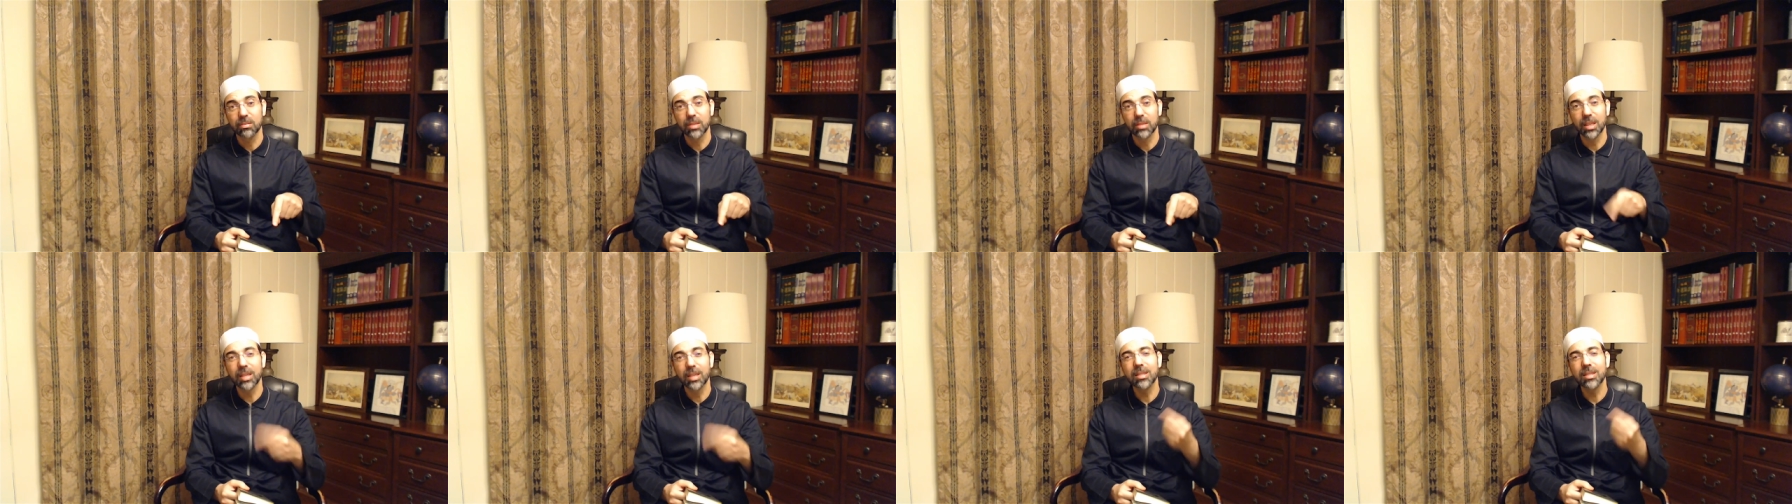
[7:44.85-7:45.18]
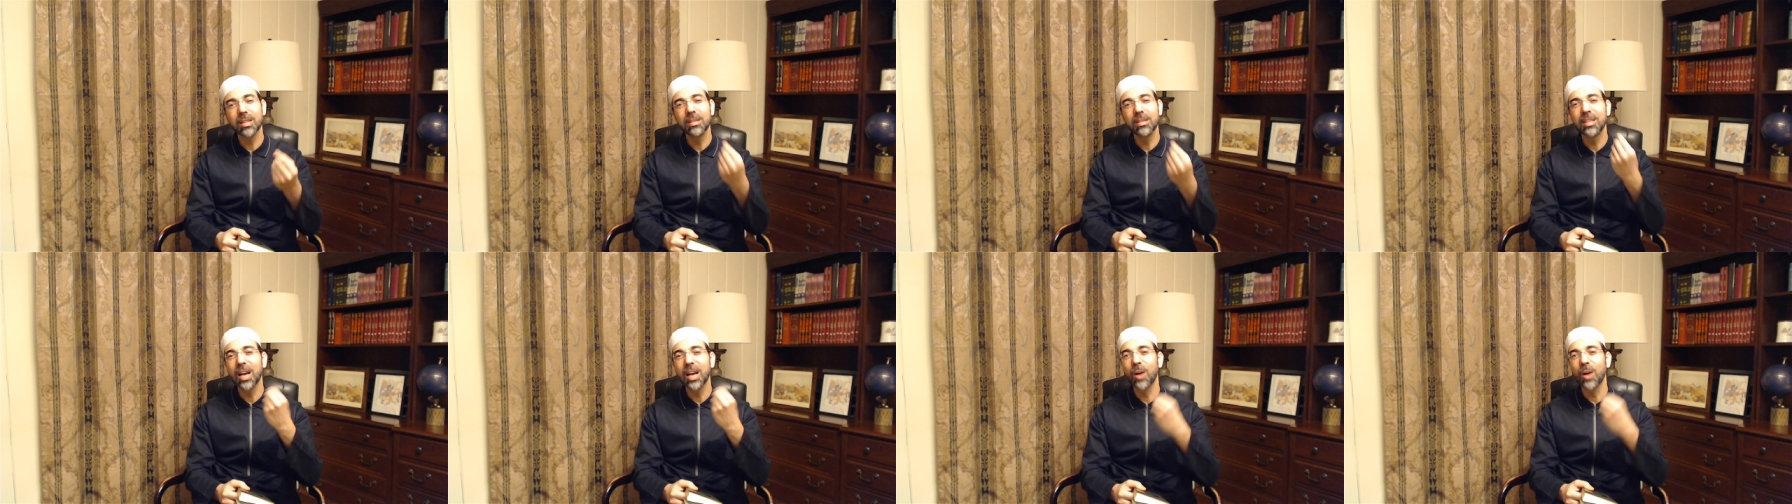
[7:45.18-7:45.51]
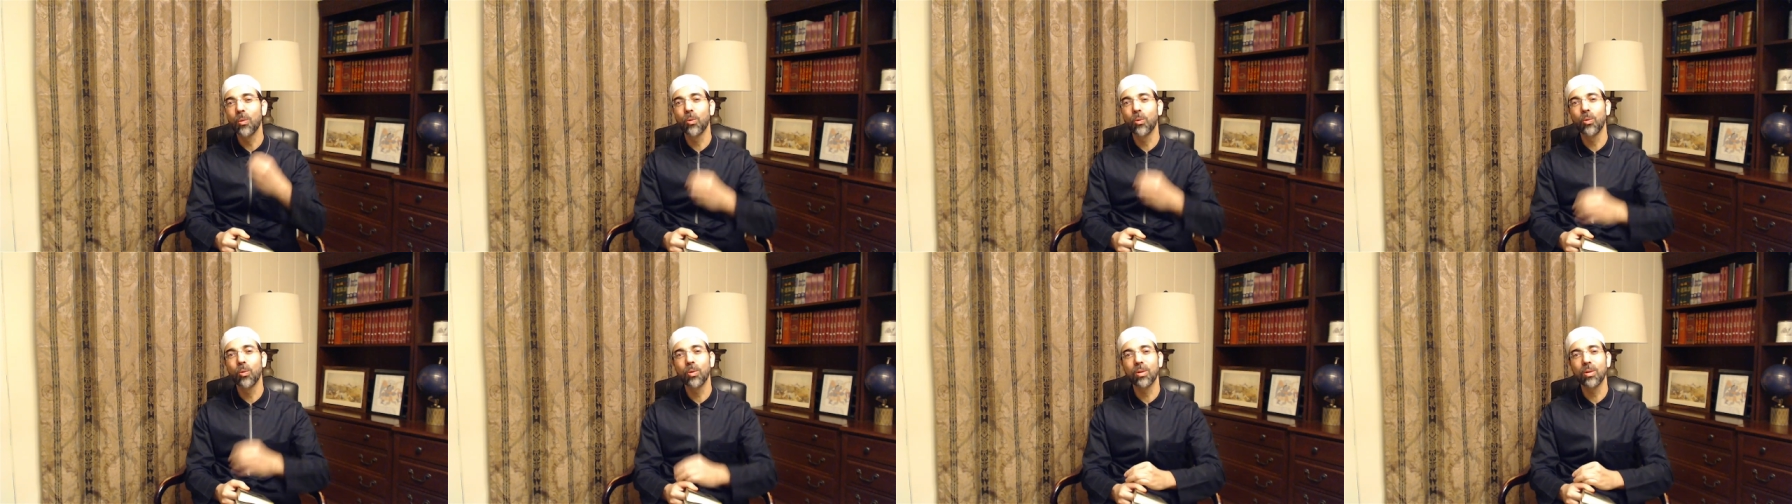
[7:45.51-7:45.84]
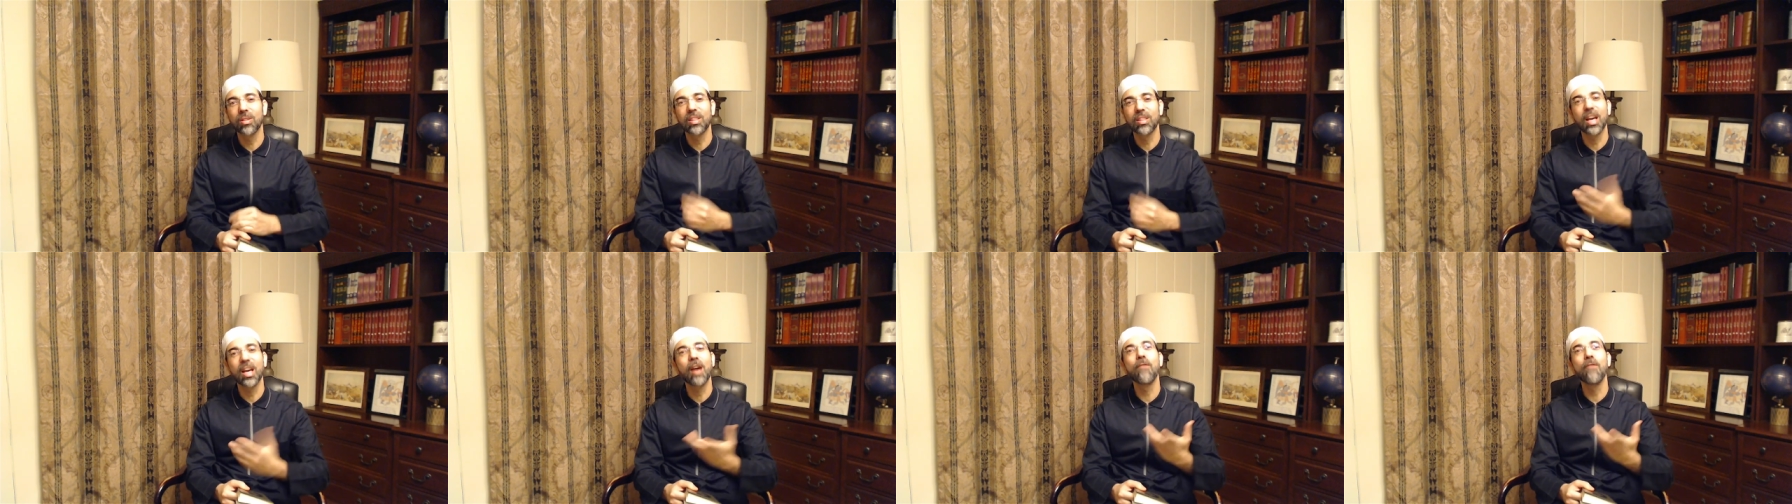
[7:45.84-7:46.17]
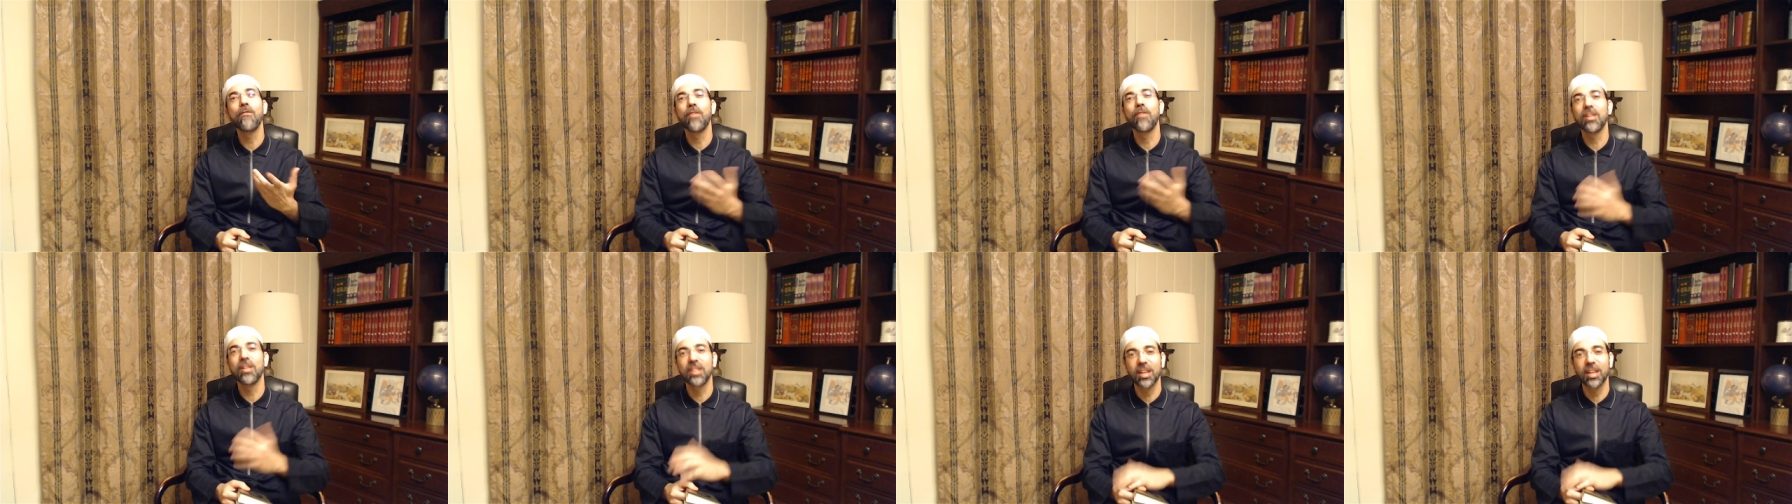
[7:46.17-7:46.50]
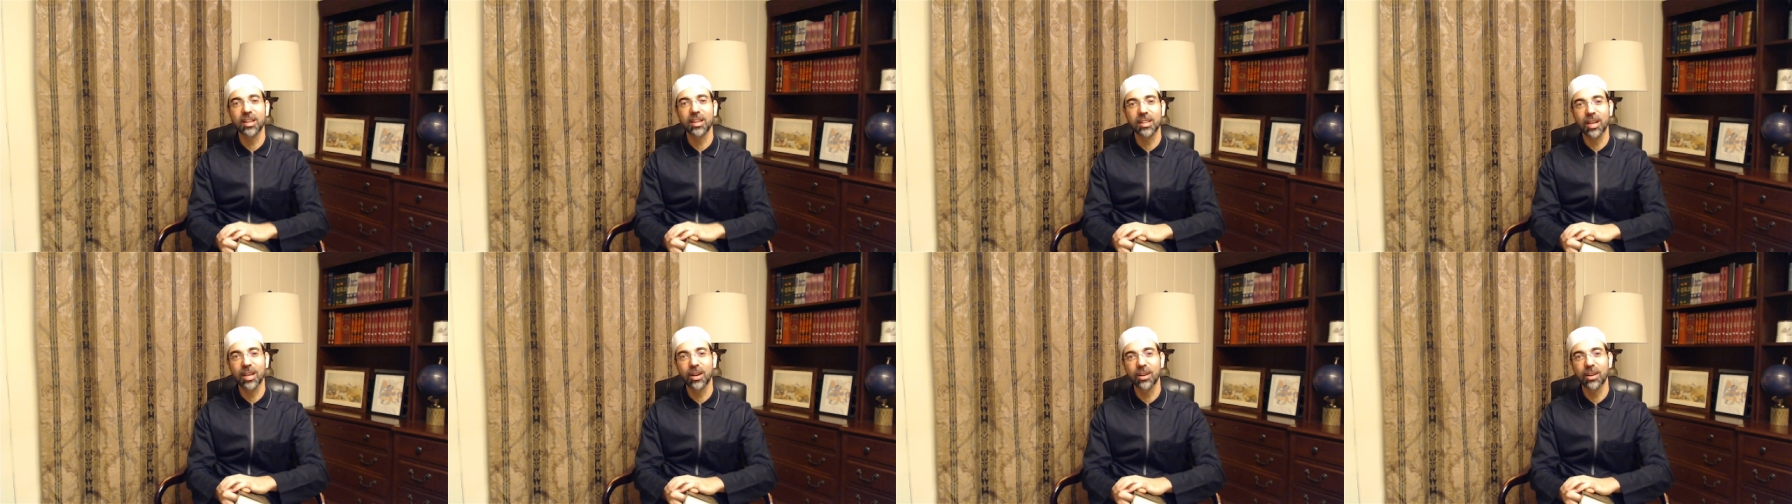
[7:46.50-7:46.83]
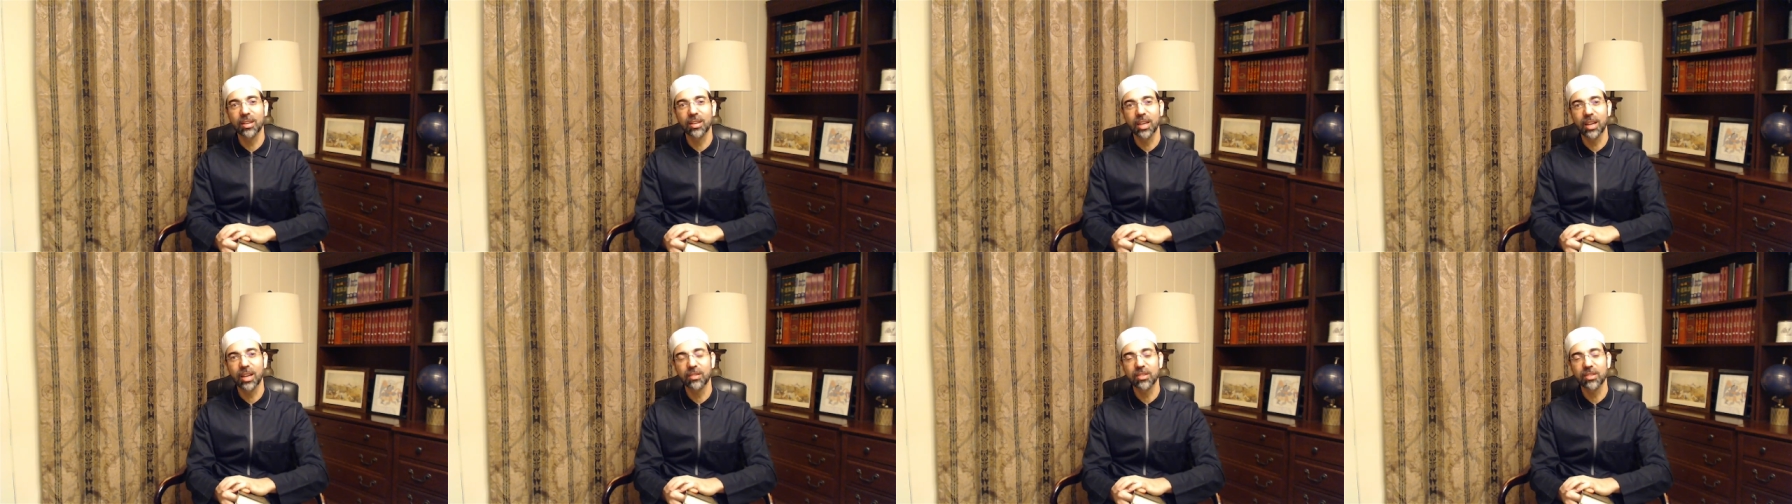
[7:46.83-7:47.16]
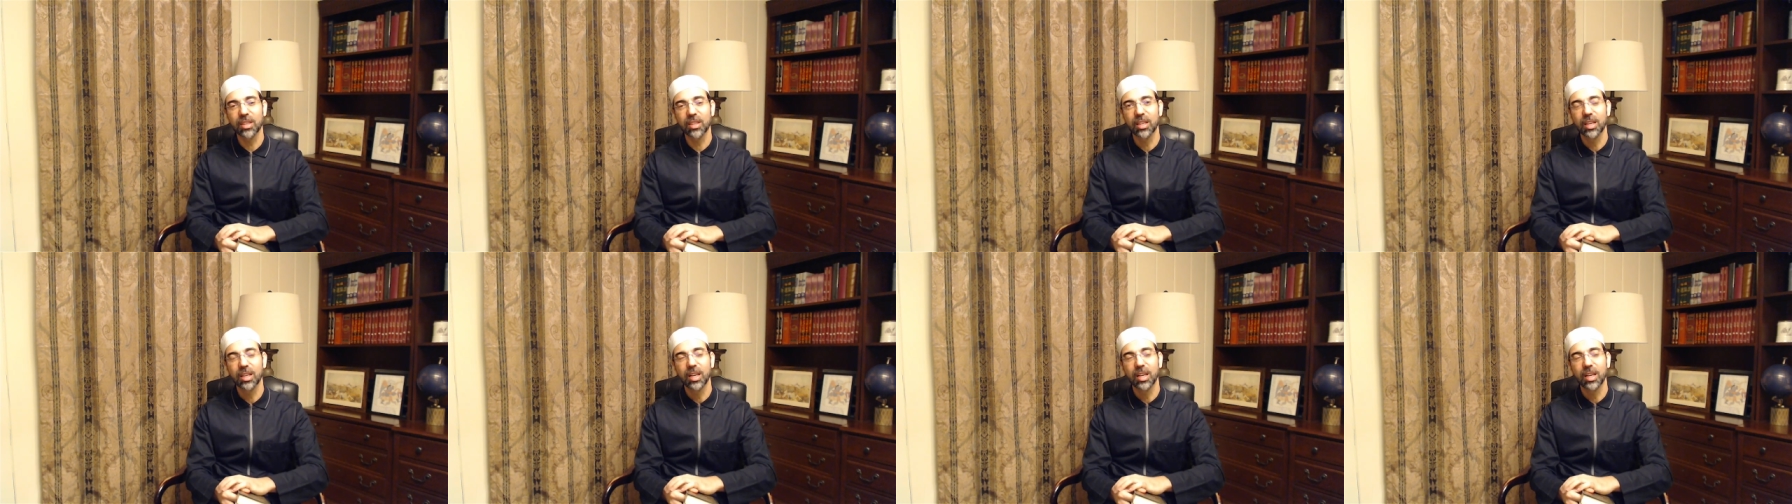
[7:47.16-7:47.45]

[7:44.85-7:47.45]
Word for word: Isn't that worth everything in our lives?